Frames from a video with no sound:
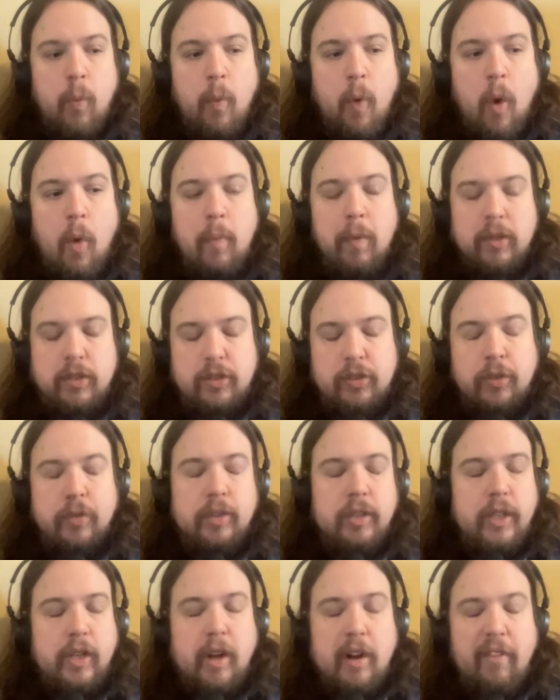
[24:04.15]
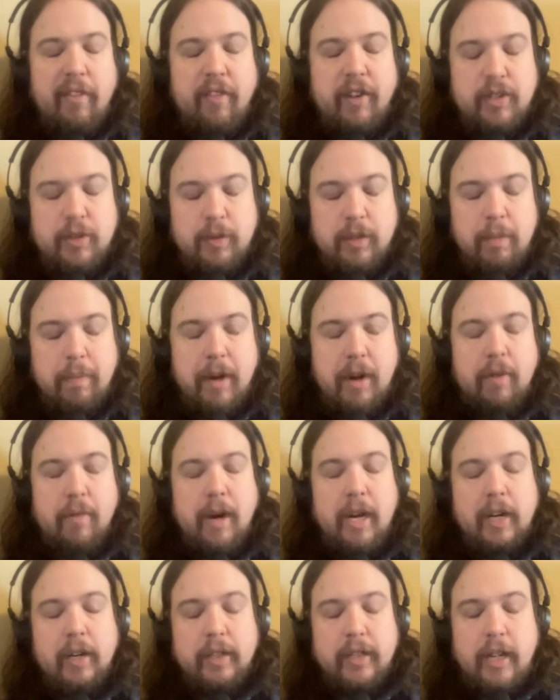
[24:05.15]
almost certainly going to finish with a better
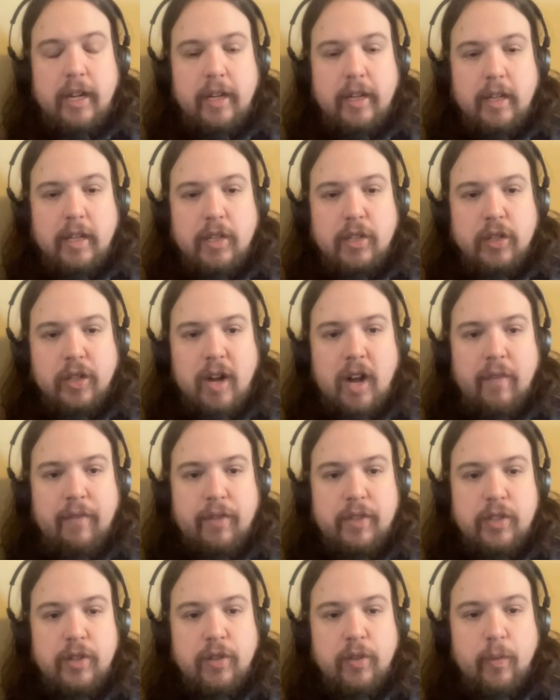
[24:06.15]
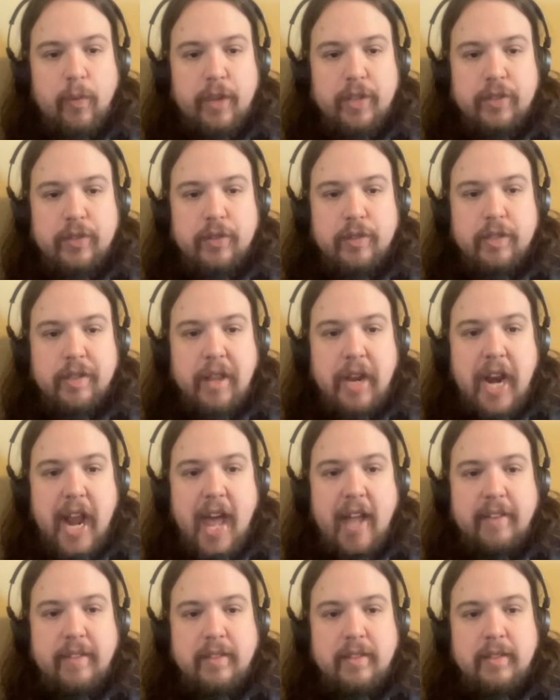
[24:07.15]
record than in the Eastern Conference are the Wizards and the
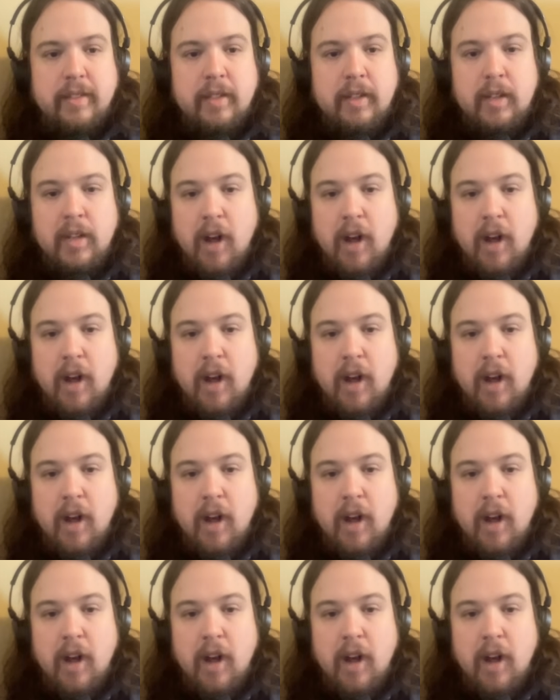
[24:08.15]
Nets.